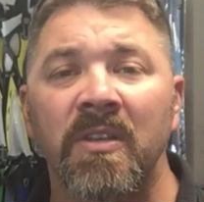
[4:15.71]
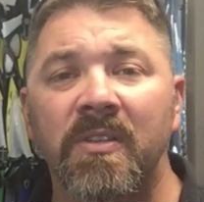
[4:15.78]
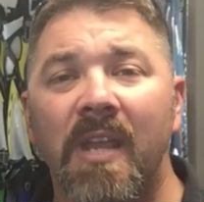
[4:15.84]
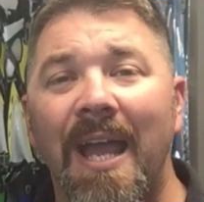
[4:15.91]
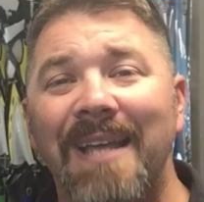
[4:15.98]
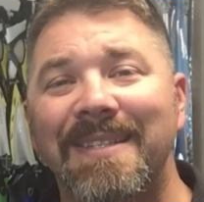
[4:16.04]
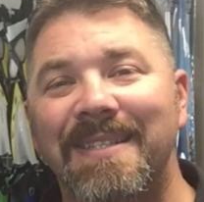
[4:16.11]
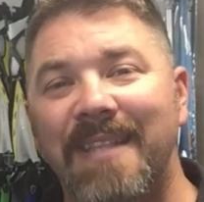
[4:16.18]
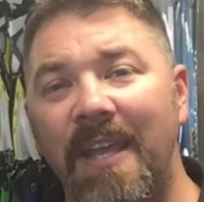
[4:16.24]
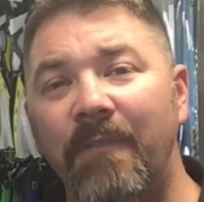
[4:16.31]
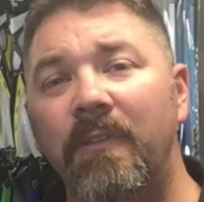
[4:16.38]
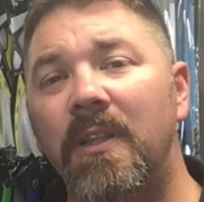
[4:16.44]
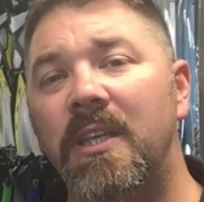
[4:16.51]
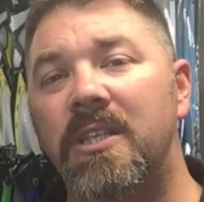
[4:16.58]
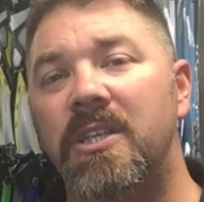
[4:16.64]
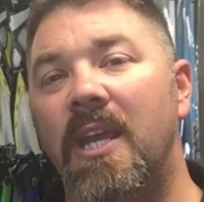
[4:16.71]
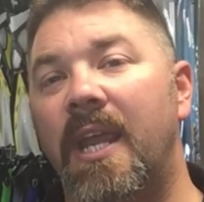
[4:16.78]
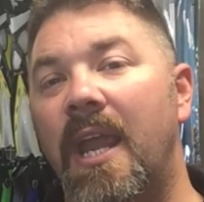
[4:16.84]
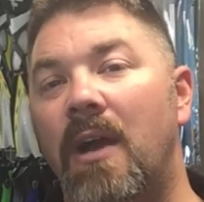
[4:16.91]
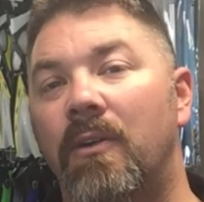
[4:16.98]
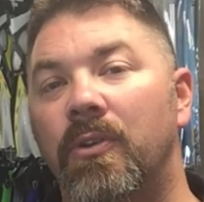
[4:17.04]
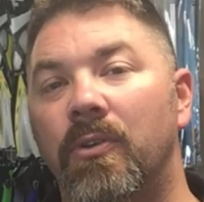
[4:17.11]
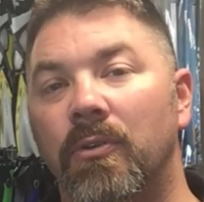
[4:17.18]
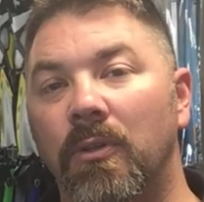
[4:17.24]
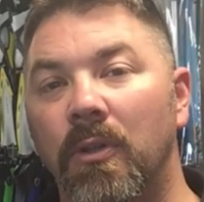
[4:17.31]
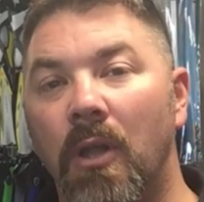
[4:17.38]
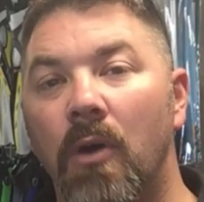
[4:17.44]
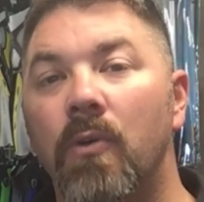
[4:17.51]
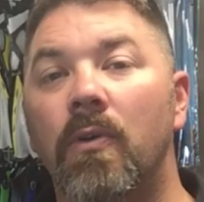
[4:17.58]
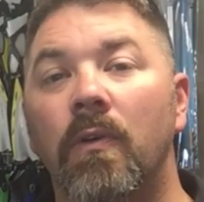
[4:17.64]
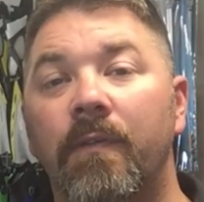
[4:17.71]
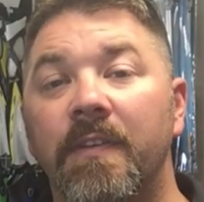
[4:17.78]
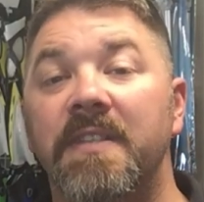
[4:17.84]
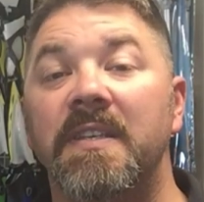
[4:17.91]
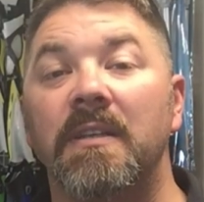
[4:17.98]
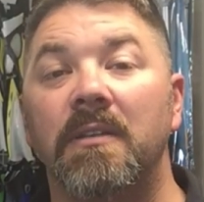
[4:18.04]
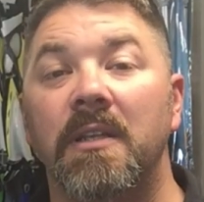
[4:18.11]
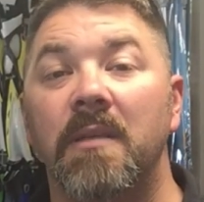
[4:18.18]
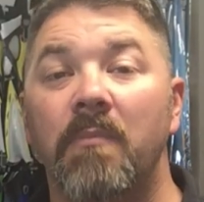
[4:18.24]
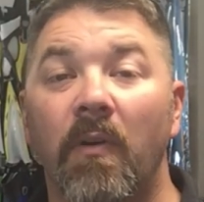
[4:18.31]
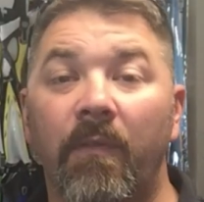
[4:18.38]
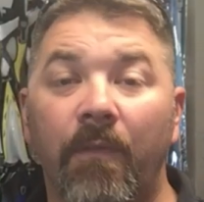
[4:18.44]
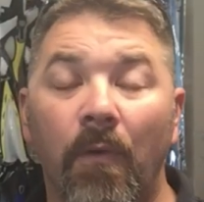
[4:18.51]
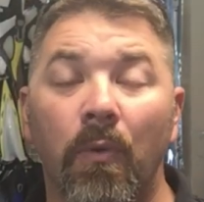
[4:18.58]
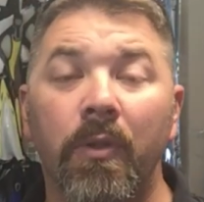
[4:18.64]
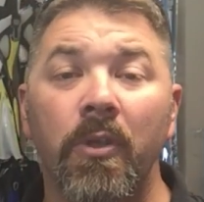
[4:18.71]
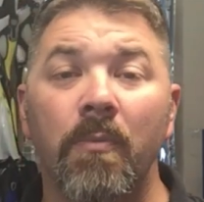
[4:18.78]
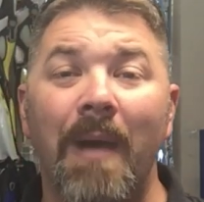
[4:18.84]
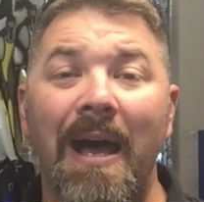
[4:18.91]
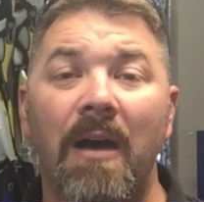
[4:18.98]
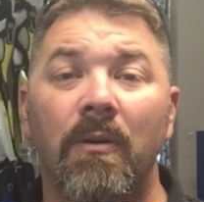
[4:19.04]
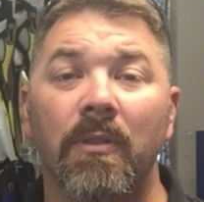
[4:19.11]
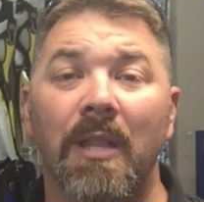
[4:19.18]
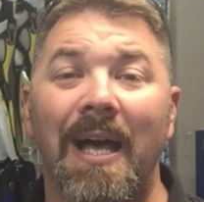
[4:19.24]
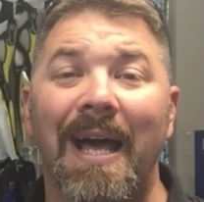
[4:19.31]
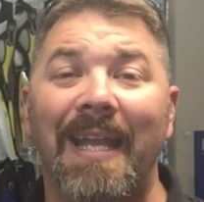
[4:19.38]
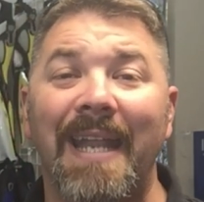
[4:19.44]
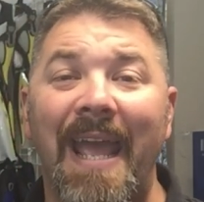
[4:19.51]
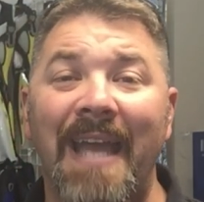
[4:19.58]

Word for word: So guys, definitely check out your local facility before you buy online.